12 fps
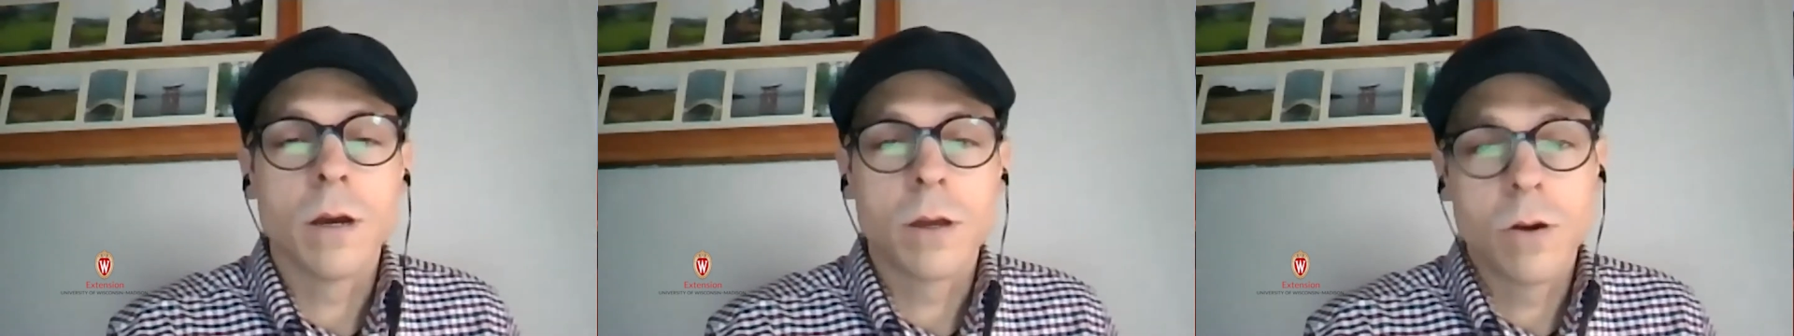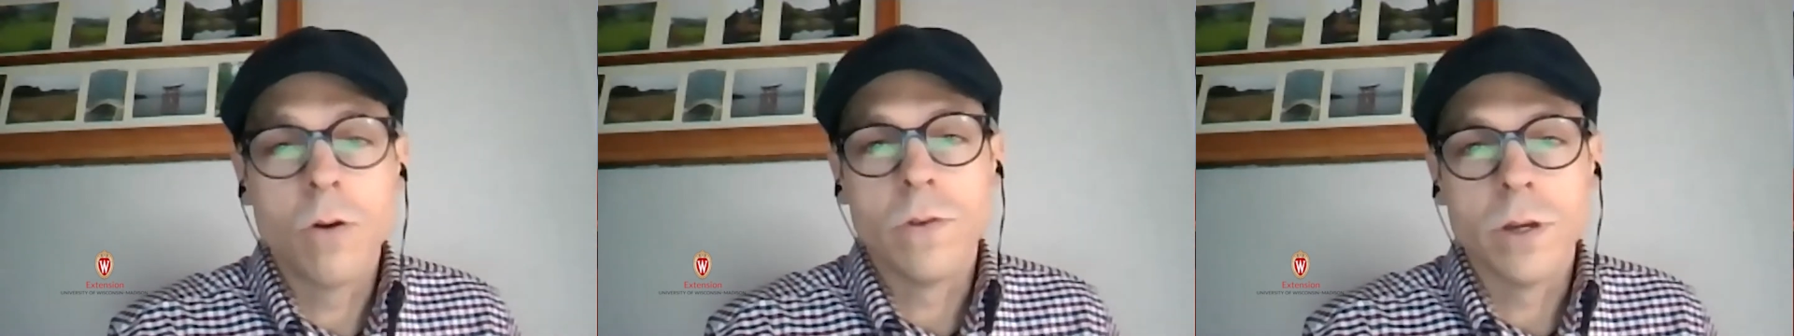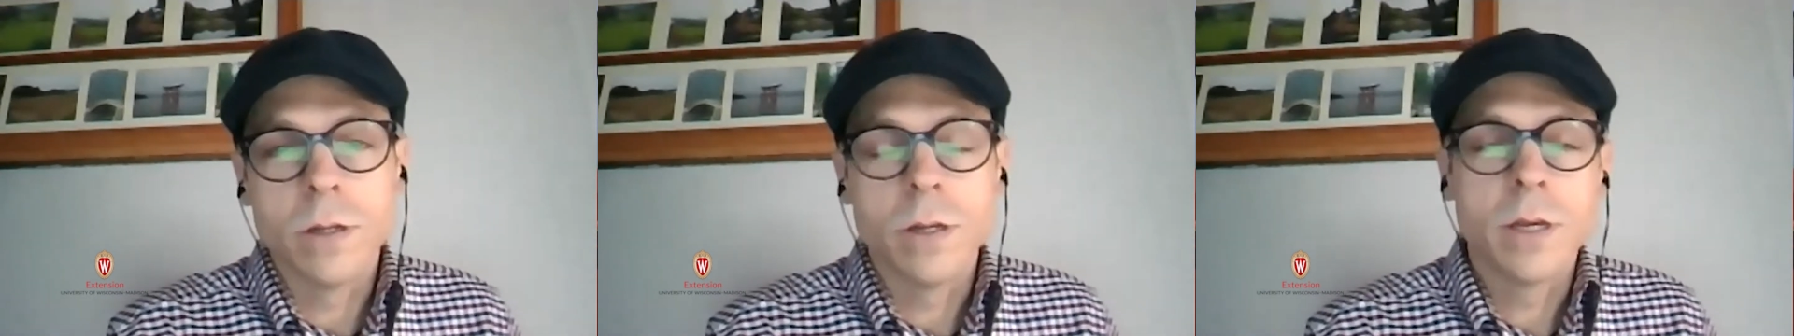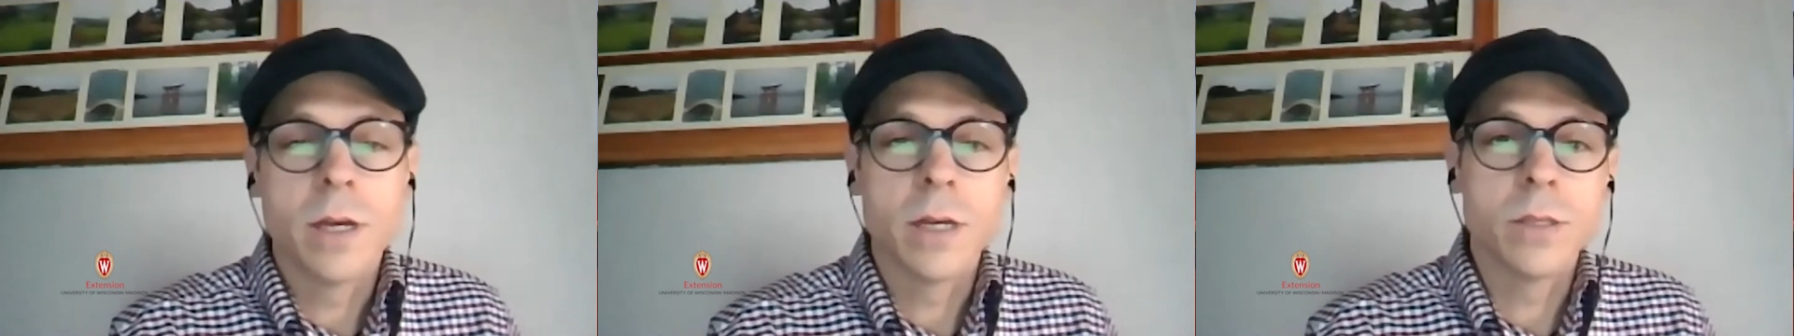COVID
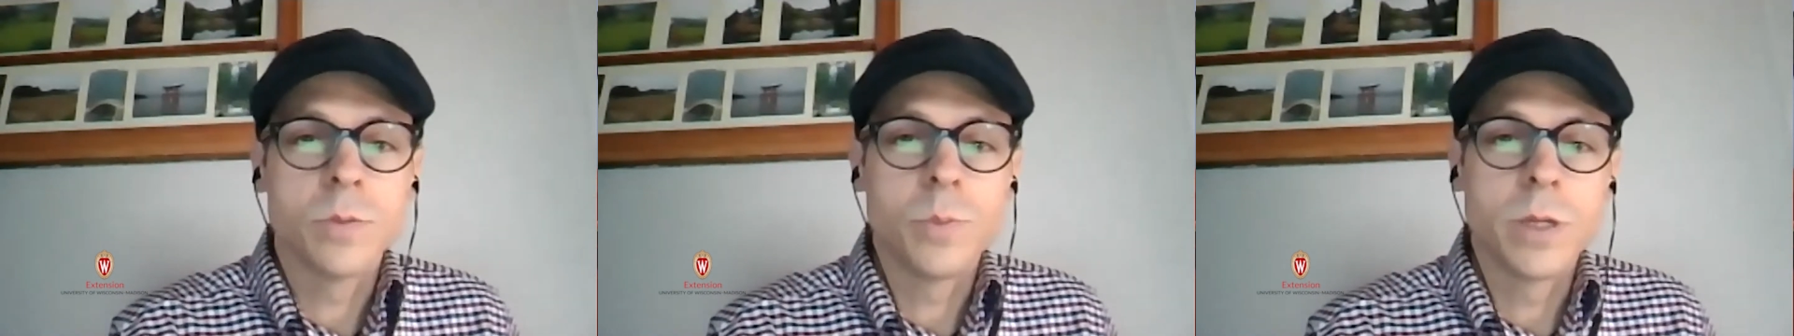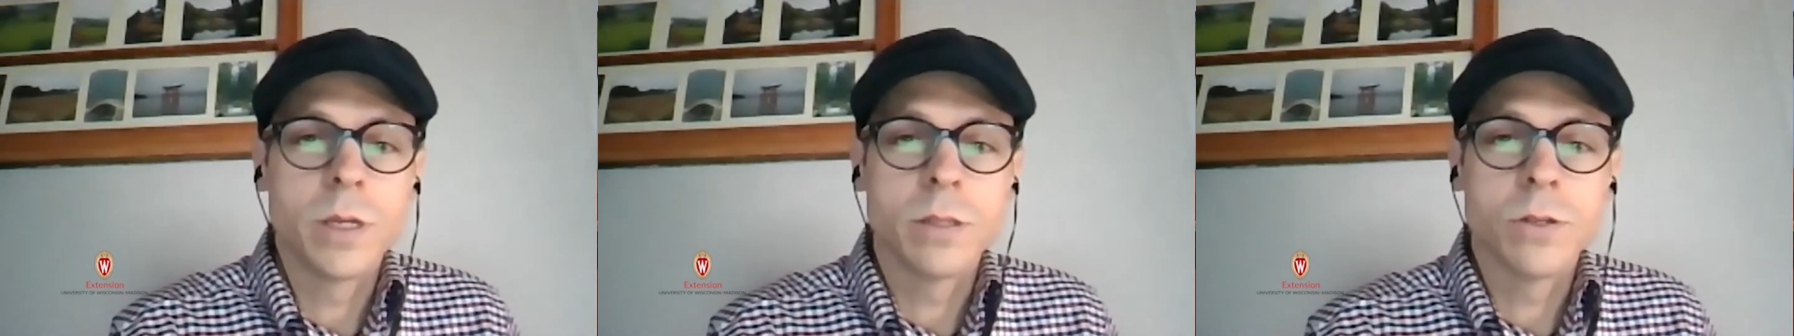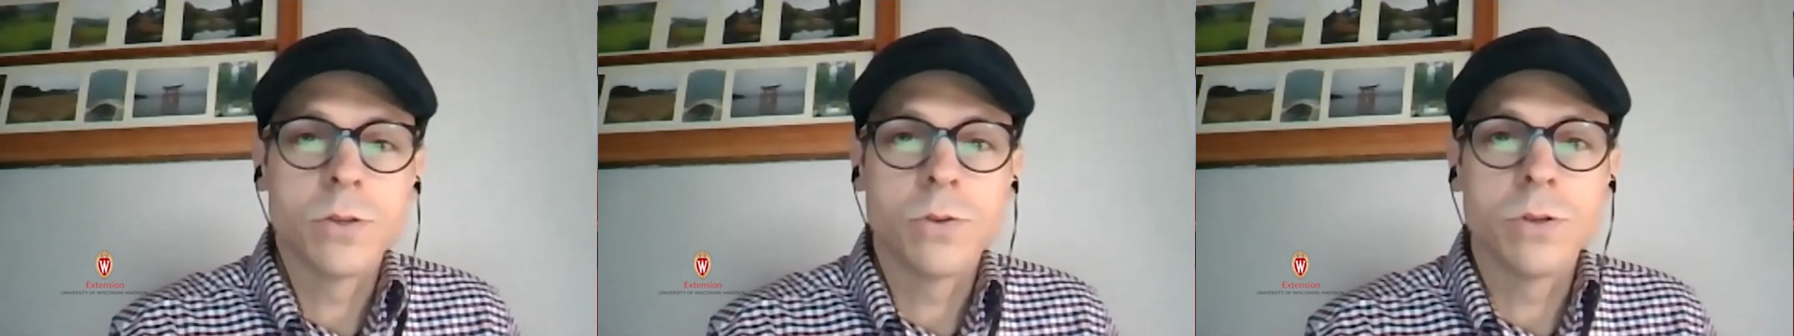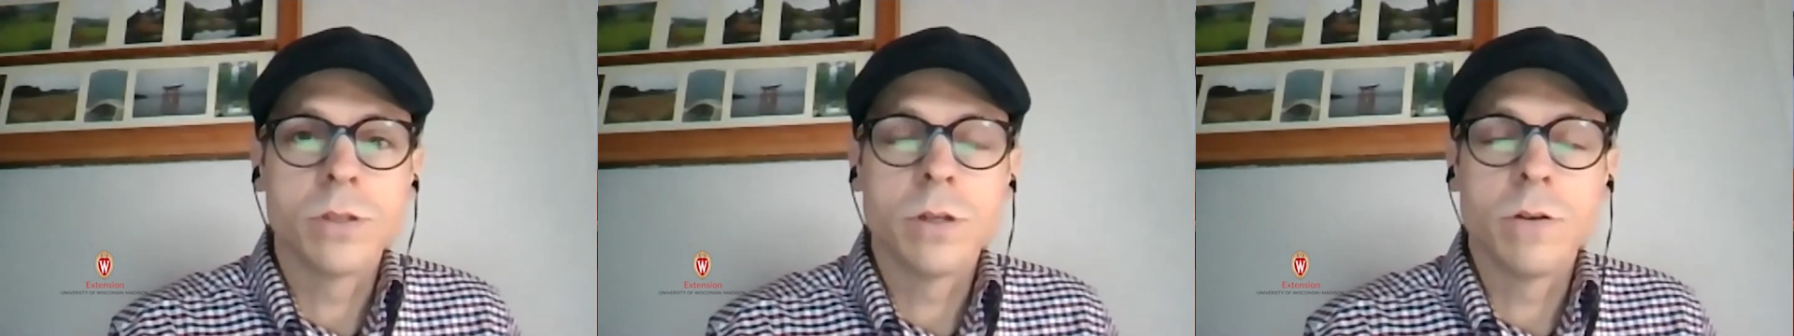as being the
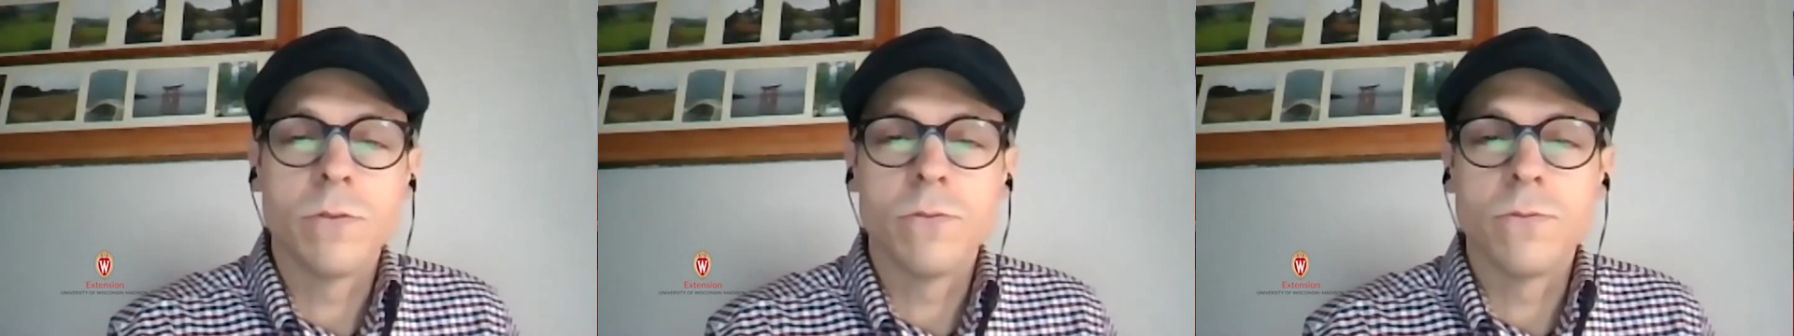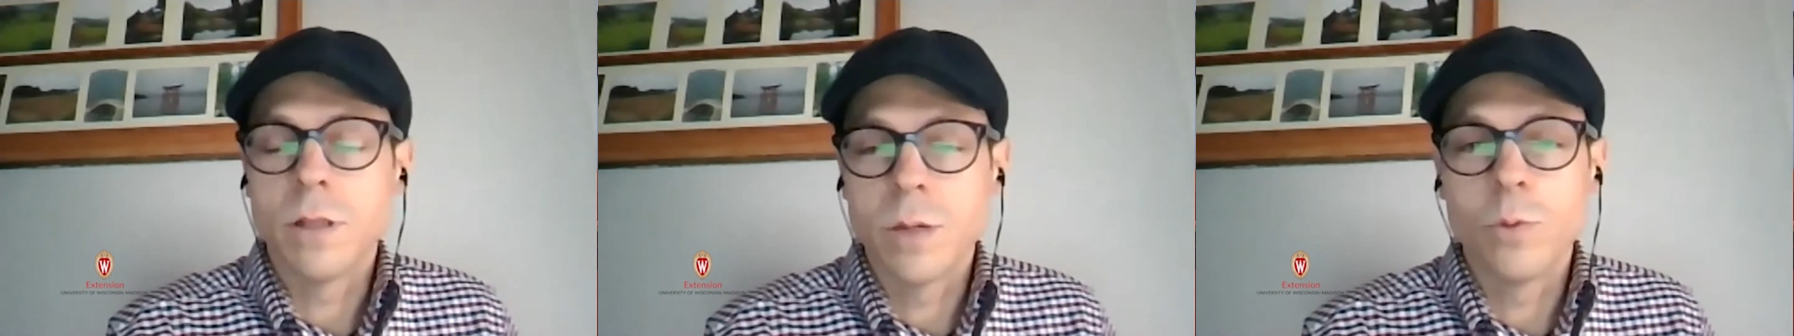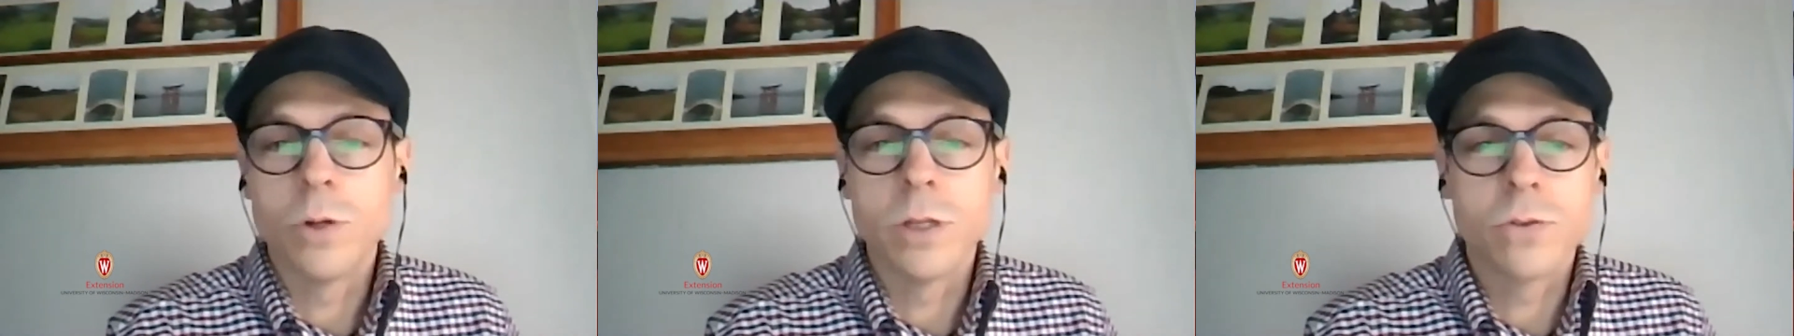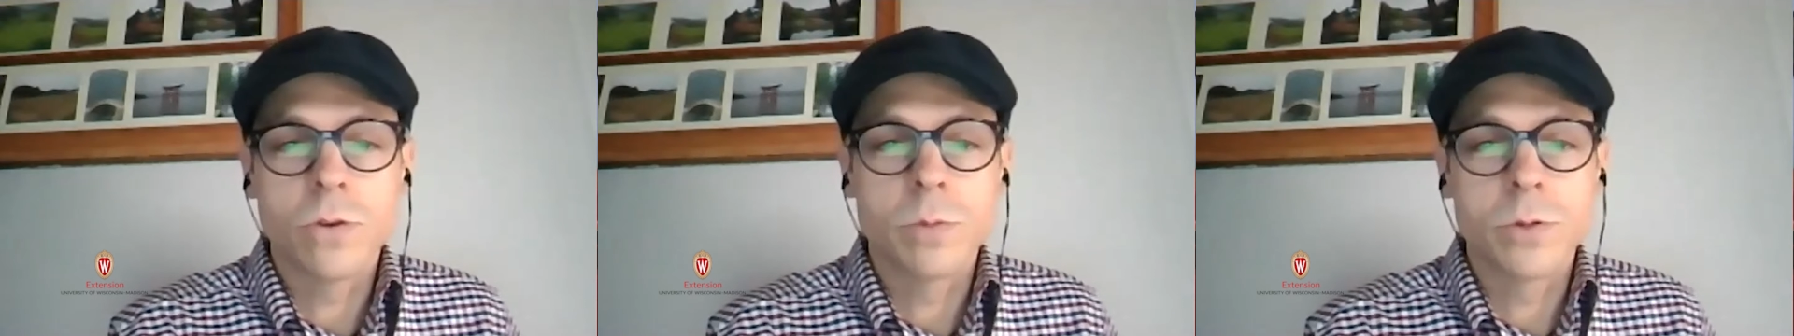source of labor
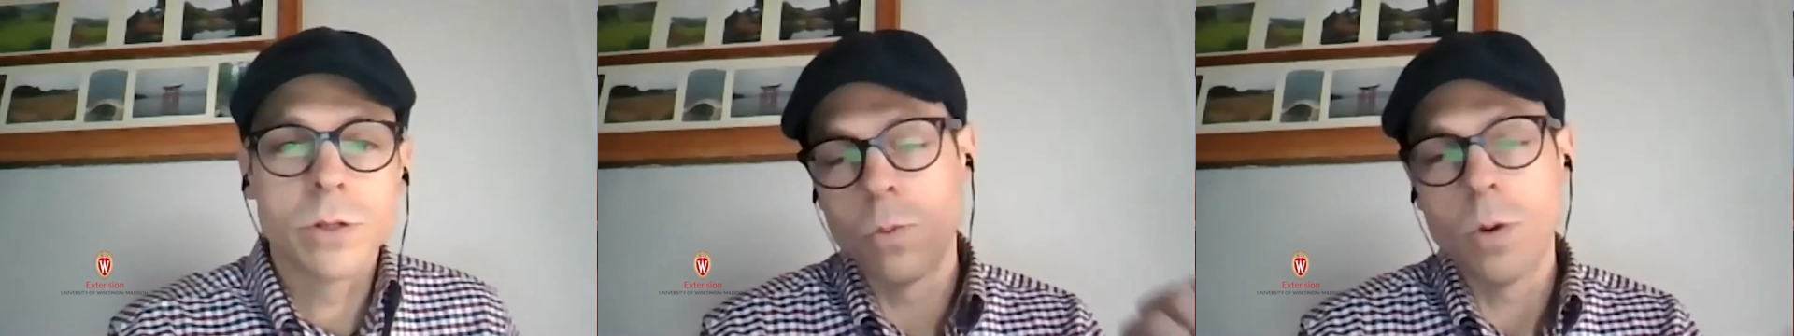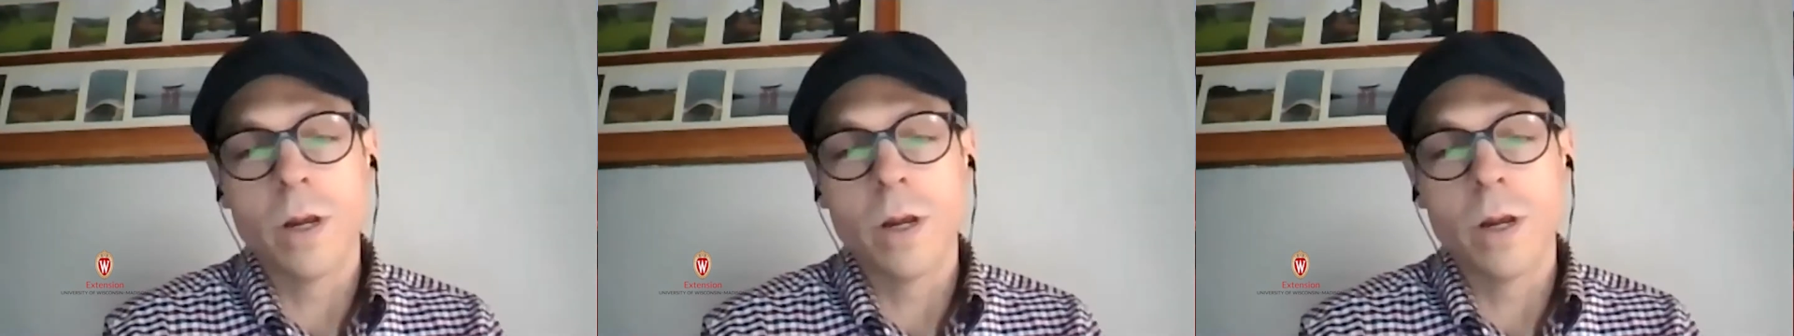disruption.